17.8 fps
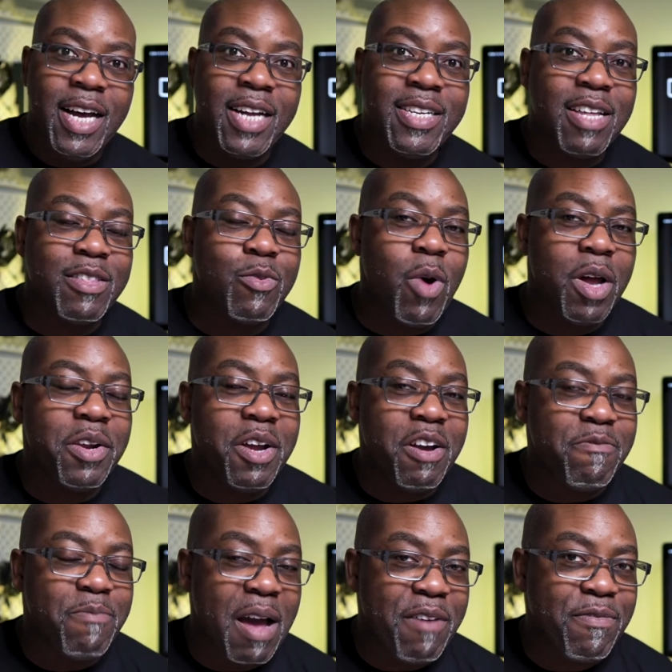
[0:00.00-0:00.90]
Another one
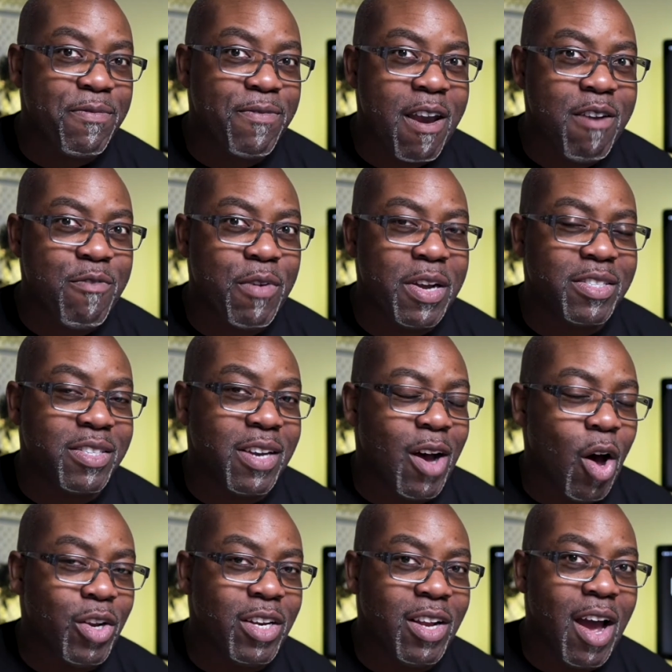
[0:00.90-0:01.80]
of my favourite
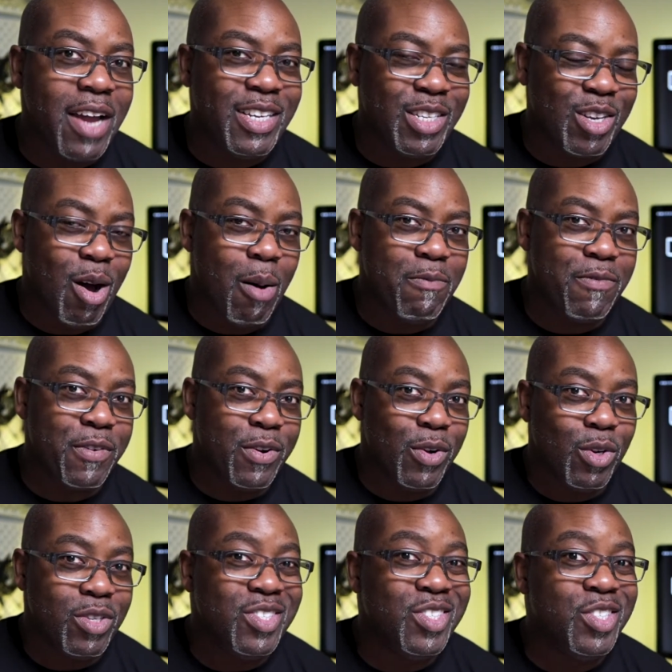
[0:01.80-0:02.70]
online conf
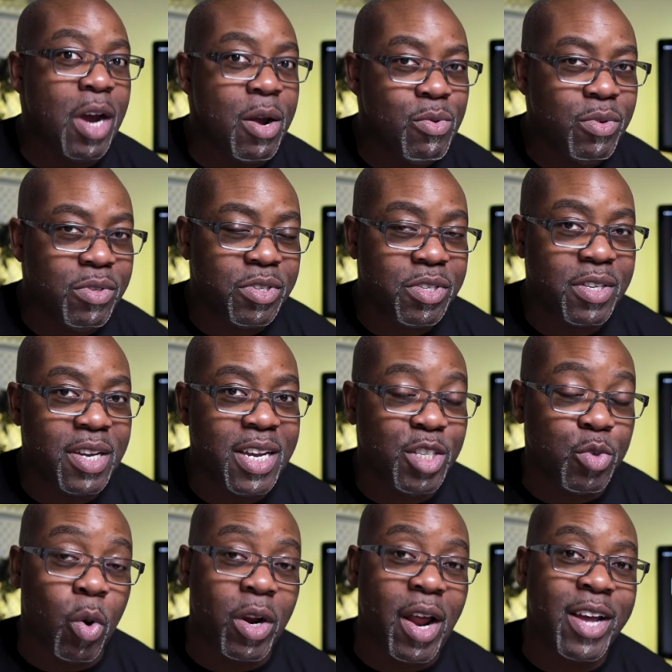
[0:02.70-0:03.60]
call don'ts
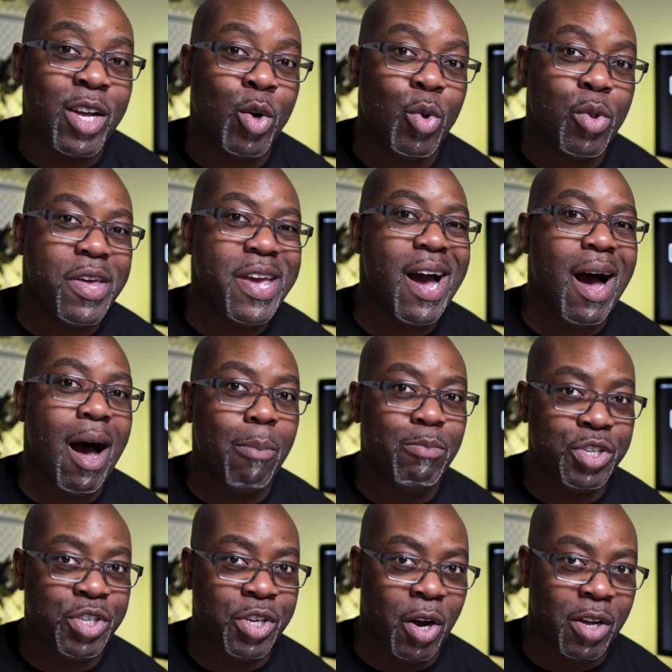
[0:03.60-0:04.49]
is what I call the
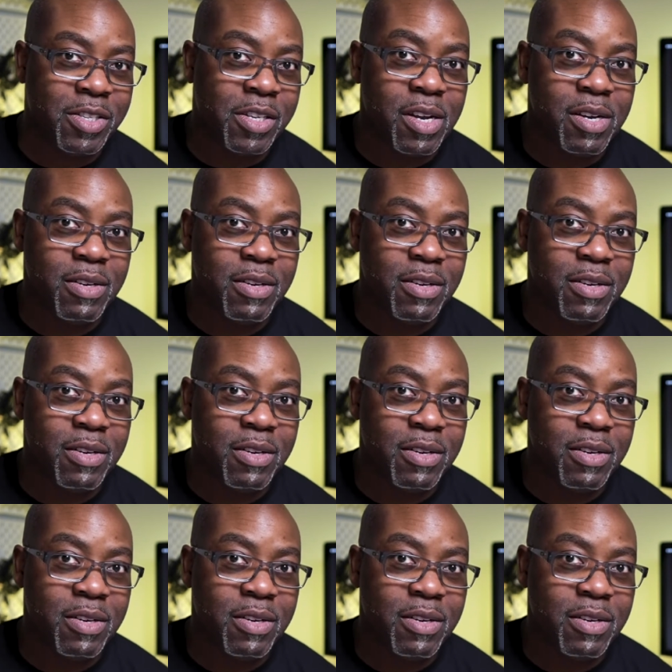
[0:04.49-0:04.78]
upshot,